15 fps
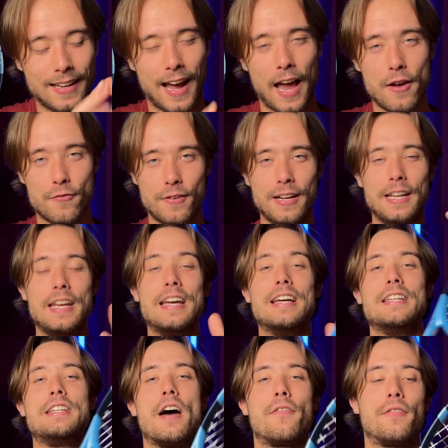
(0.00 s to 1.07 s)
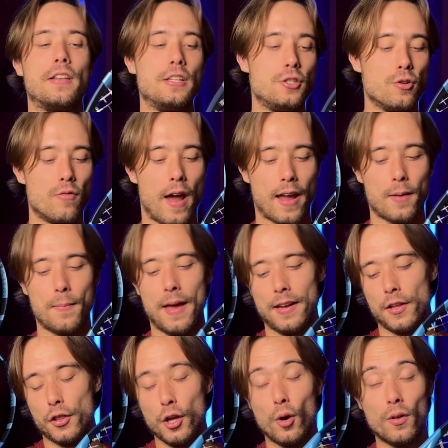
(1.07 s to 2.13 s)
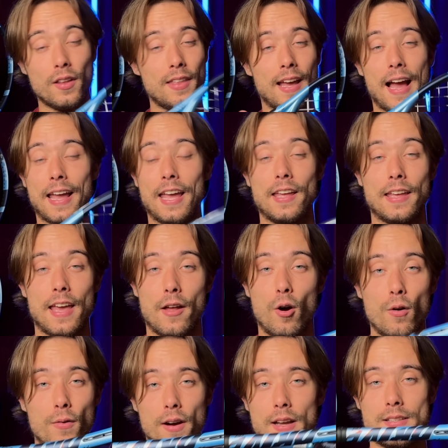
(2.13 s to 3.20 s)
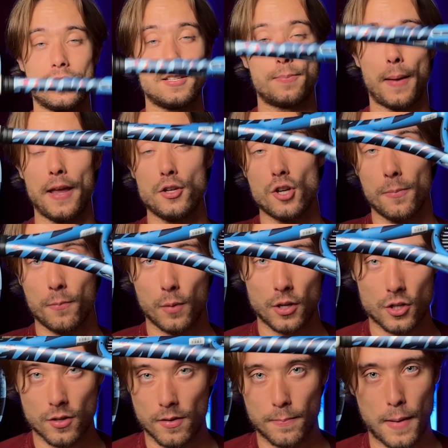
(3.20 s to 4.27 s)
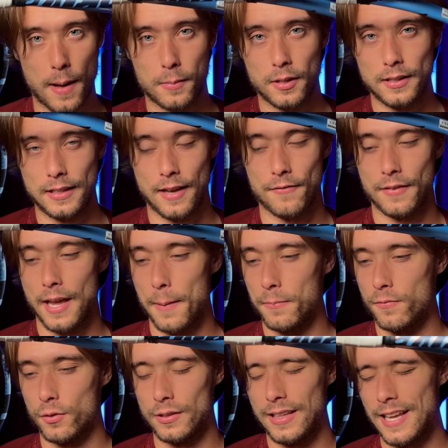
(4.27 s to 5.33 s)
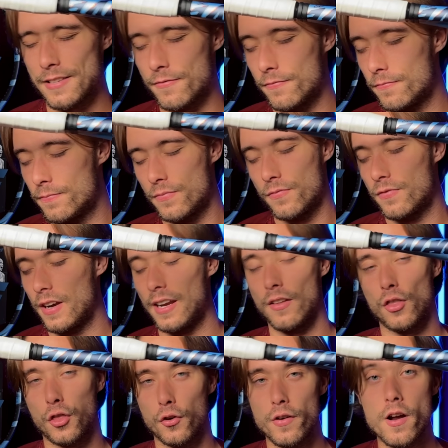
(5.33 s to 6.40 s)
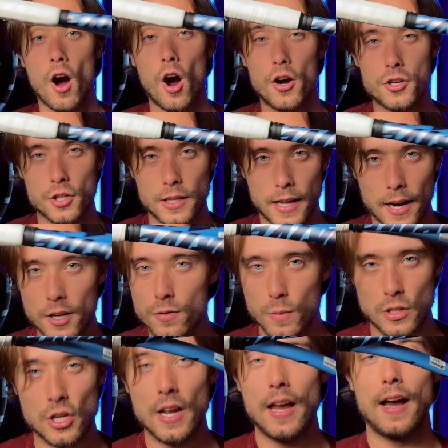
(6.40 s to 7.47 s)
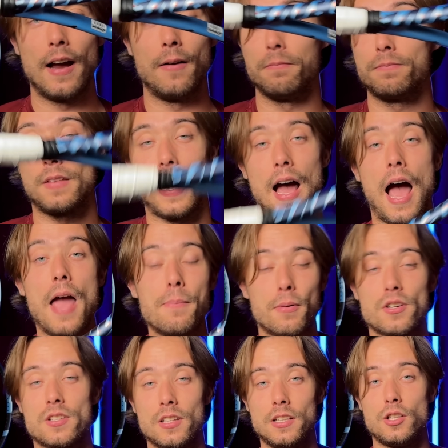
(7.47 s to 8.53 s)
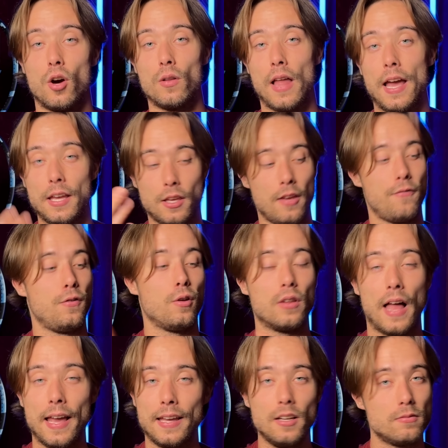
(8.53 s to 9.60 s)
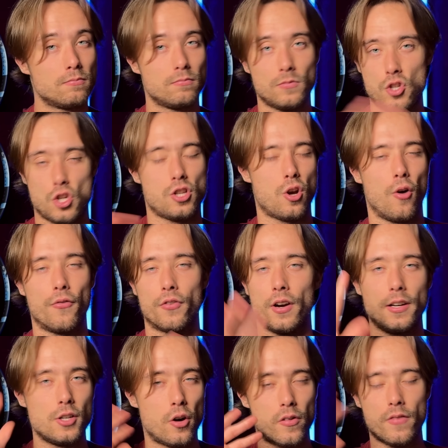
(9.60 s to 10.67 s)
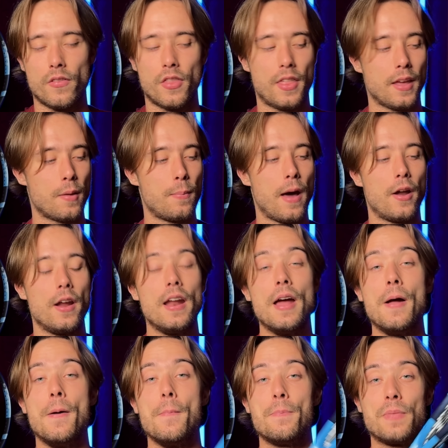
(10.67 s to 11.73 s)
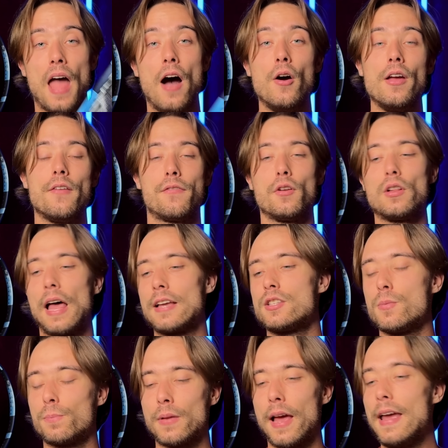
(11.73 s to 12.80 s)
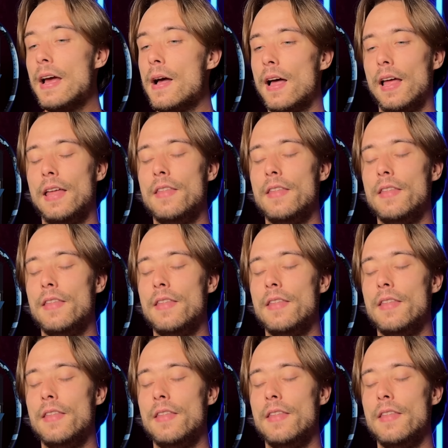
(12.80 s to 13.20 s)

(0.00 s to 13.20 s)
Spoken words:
I really definitely do recommend it. The only thing I can get over is this paint job, which Babolat have kept for the last freaking 300 years, which I personally don't like. If you like it, just go for it, don't even think about it. Now, if you like to play in